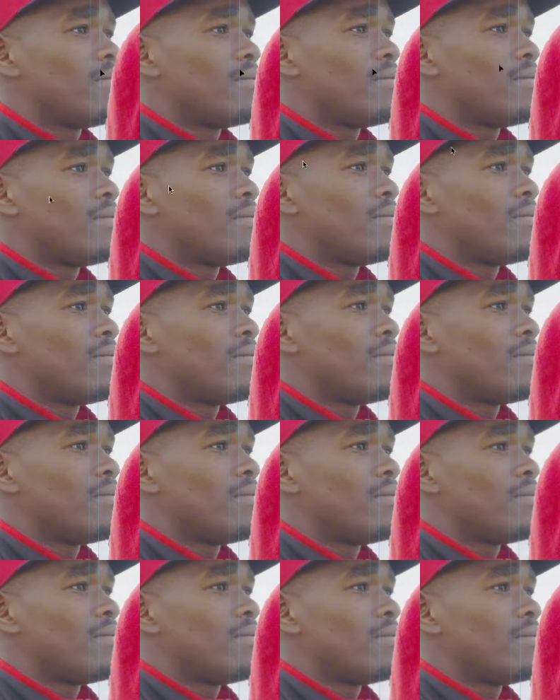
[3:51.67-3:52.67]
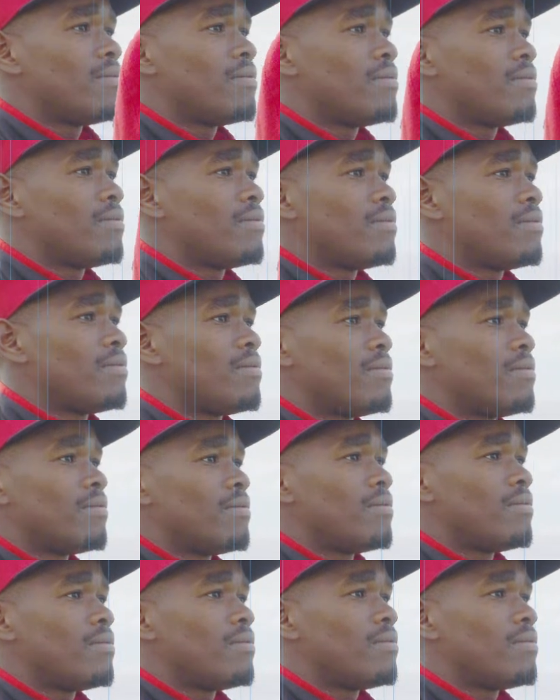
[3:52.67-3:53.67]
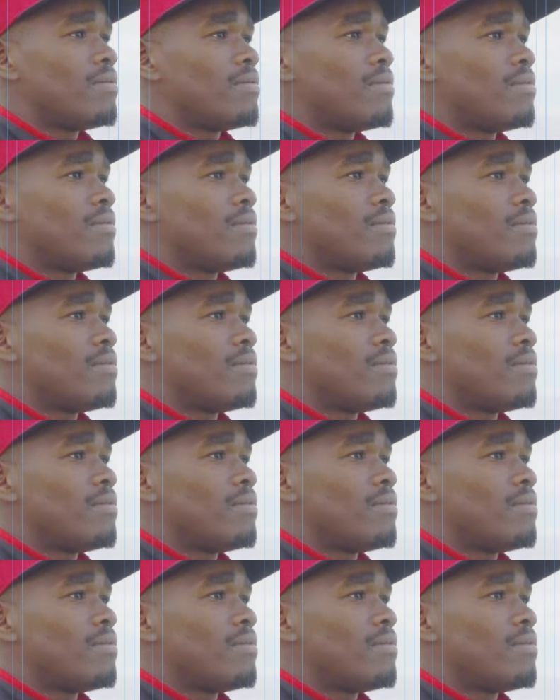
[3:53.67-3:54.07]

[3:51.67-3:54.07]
Actually, I might use this one at the back because